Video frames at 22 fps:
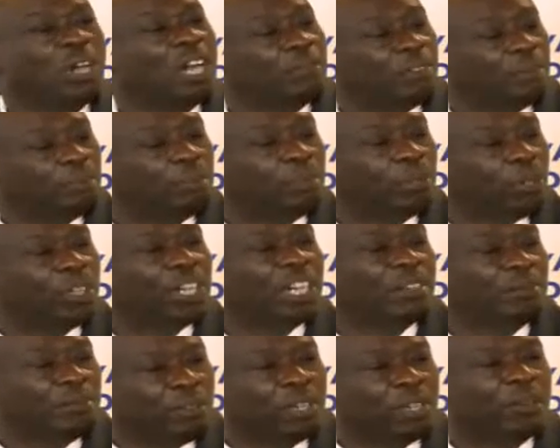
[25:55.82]
to have a
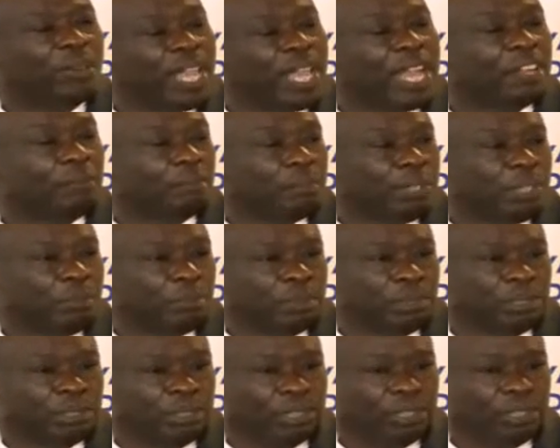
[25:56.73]
program for our young
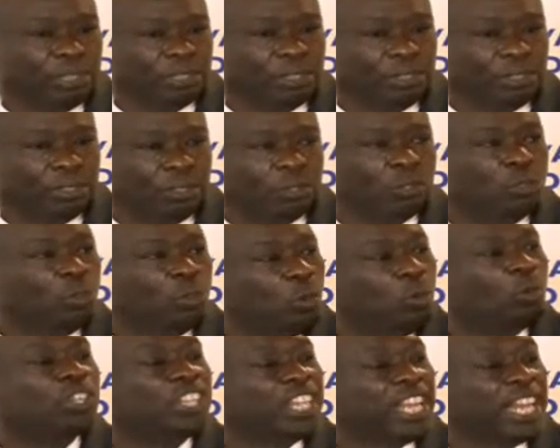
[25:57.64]
people to
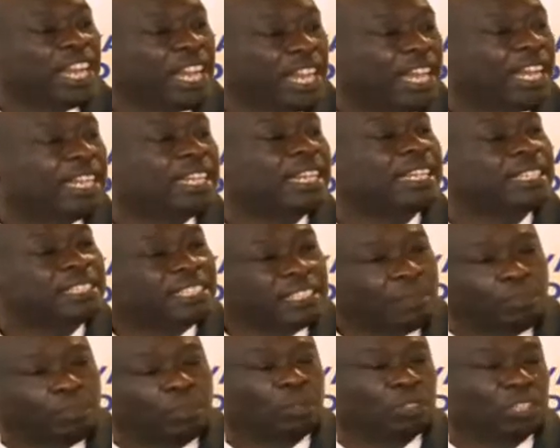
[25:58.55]
hold their hand and
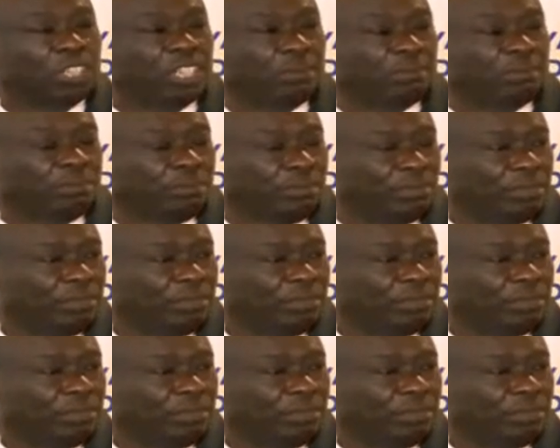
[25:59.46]
support them